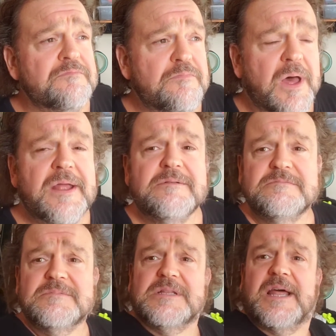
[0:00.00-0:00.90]
But
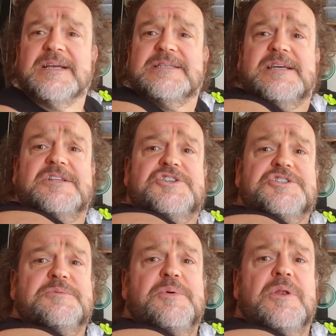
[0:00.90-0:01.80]
like I said, just
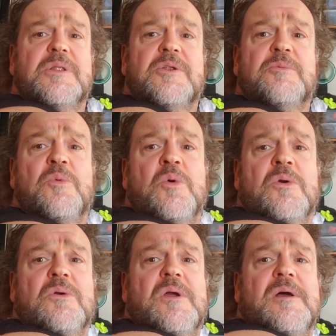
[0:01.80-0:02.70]
to put a little
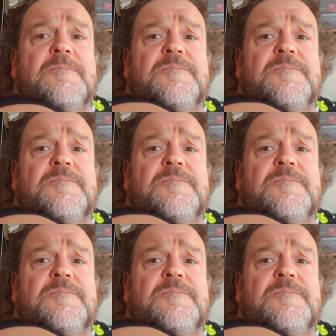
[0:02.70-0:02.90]
more